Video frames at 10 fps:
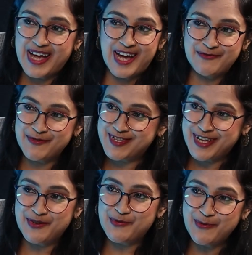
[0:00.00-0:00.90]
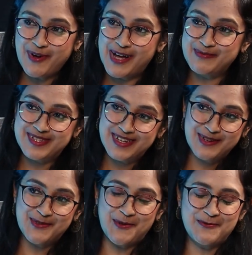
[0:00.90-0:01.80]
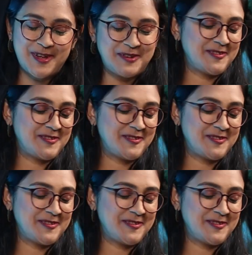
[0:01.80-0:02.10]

I have to say, no, I'm still not very